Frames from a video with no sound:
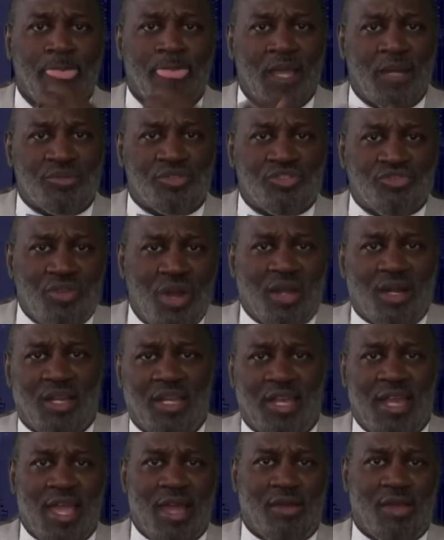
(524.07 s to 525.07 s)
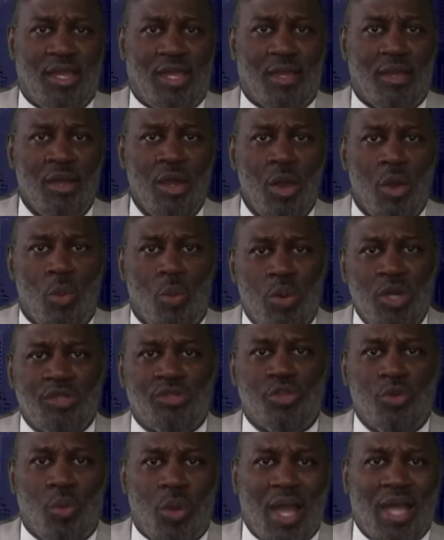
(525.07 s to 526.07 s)
I'm struggling out here.
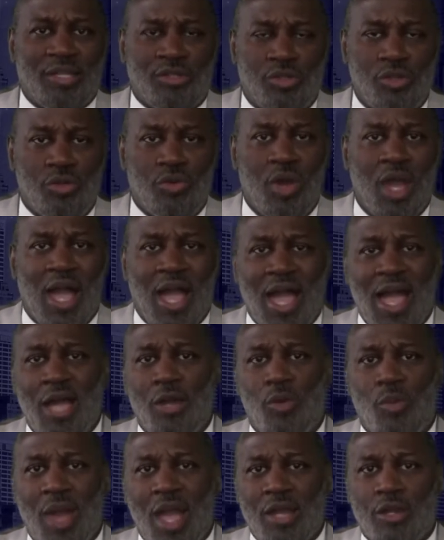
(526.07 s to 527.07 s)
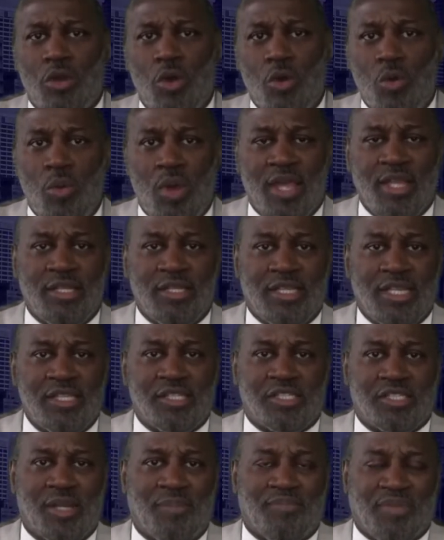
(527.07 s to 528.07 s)
What do I do? How do I go and
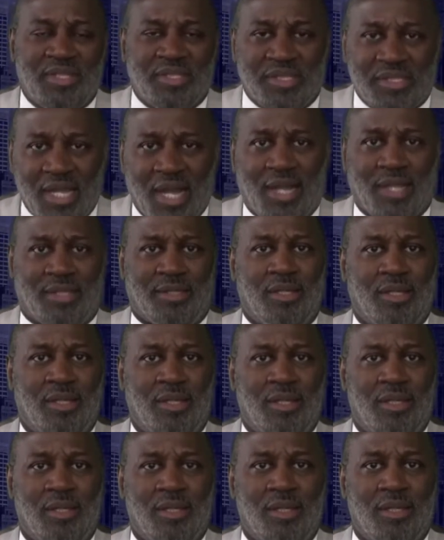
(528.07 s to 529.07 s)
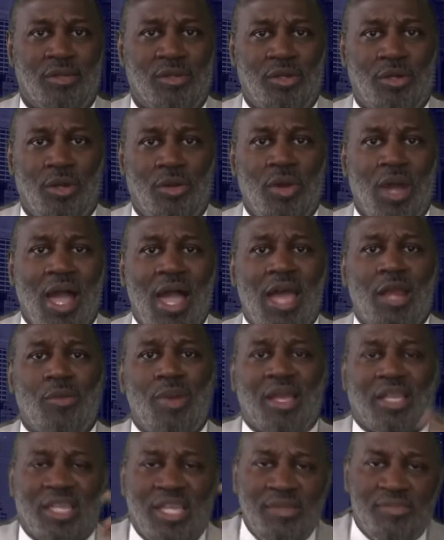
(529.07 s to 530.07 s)
get something done? How do
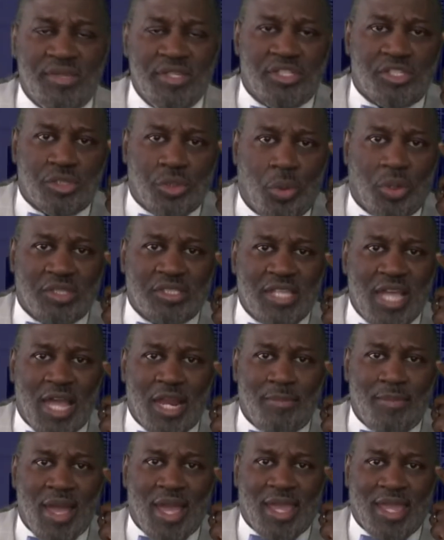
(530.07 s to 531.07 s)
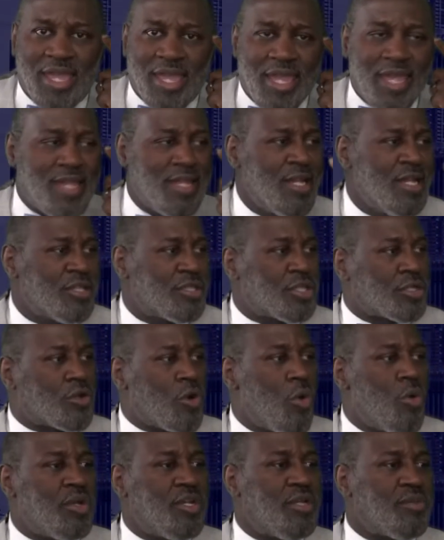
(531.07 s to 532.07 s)
I keep these thoughts out of my head to
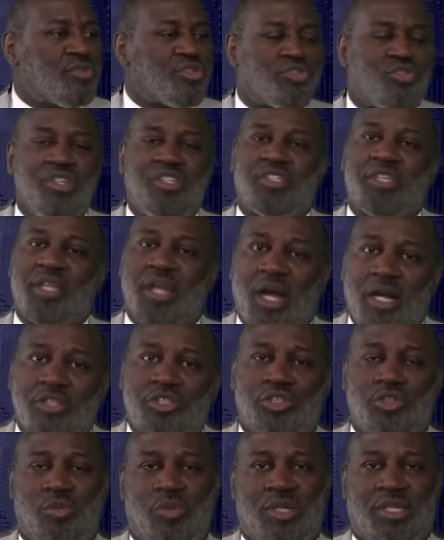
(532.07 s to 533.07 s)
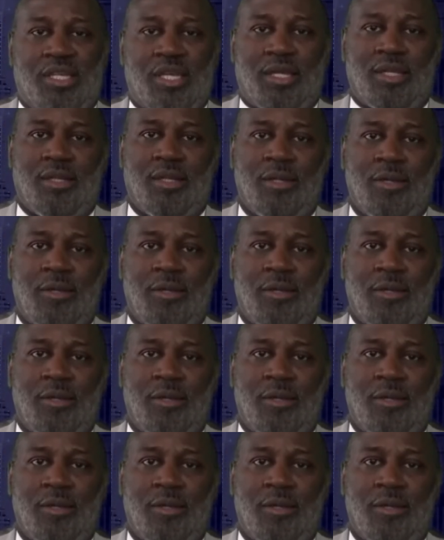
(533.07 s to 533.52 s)
go in the streets and hustle again?